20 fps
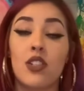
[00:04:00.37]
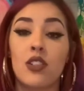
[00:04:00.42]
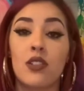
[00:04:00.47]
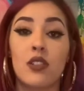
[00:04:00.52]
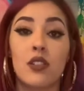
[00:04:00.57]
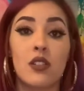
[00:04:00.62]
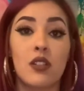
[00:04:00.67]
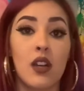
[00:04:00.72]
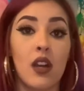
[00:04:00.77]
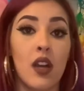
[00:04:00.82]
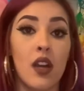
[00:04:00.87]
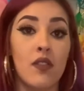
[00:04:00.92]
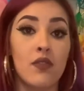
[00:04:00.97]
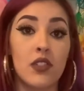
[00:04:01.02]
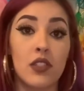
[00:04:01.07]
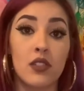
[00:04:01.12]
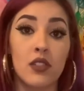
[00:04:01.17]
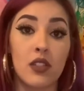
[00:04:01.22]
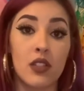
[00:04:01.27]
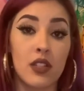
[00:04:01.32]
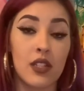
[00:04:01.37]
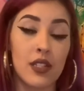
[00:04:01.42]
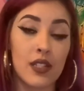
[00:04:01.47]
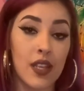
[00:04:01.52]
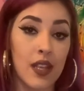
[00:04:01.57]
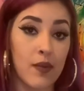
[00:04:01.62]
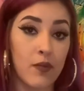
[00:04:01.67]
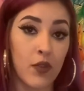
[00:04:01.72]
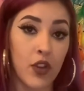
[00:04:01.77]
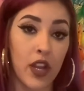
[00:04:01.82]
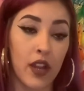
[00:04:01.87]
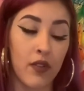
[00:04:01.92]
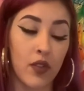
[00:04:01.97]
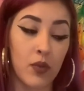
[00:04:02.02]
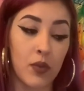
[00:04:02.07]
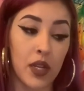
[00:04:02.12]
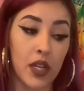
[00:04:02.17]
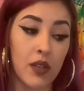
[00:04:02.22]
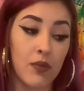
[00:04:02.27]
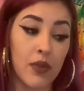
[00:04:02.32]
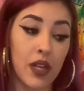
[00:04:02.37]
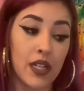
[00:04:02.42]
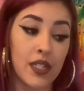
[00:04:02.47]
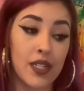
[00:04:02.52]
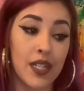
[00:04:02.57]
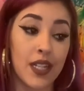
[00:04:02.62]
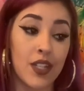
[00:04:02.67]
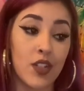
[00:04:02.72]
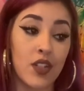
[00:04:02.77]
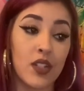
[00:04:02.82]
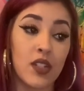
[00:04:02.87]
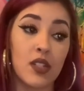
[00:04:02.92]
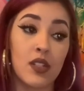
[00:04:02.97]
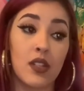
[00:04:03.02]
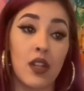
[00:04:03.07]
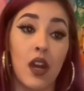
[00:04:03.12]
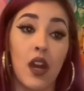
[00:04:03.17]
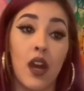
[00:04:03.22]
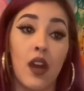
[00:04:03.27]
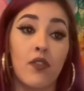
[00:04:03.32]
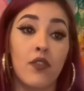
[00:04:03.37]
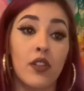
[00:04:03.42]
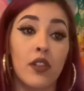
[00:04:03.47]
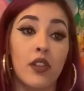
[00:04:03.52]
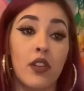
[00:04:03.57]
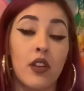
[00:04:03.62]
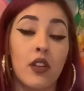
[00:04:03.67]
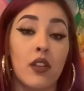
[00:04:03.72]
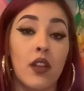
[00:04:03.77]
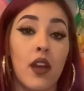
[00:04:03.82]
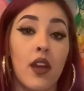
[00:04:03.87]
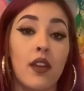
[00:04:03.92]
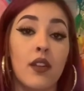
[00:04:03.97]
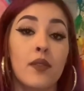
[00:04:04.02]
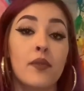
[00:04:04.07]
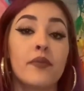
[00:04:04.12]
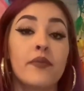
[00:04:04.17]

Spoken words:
does not have to look the same for everybody. Meditation does not have to look like,